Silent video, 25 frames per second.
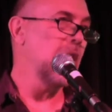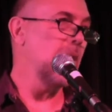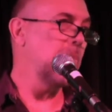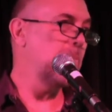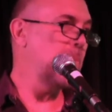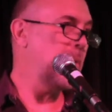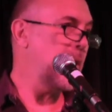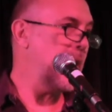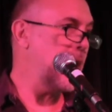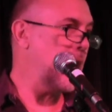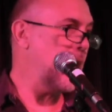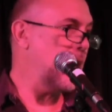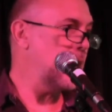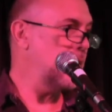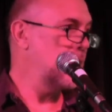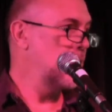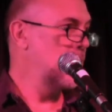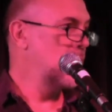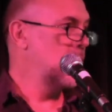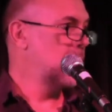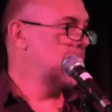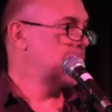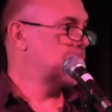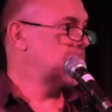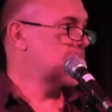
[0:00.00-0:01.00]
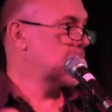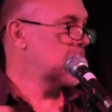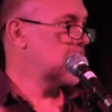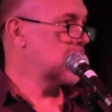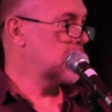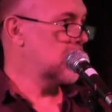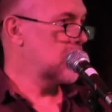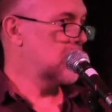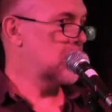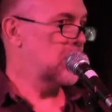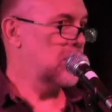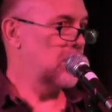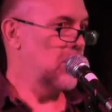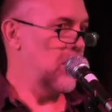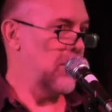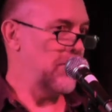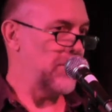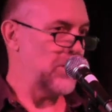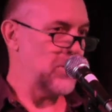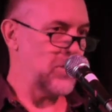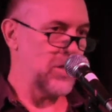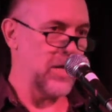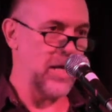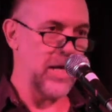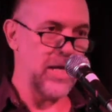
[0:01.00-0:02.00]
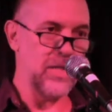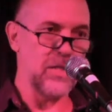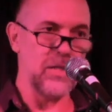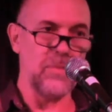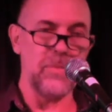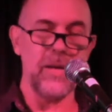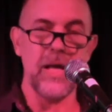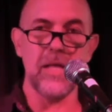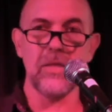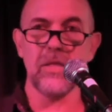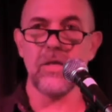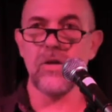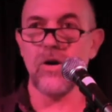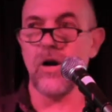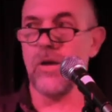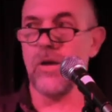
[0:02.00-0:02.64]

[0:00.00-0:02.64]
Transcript: about climate change, about the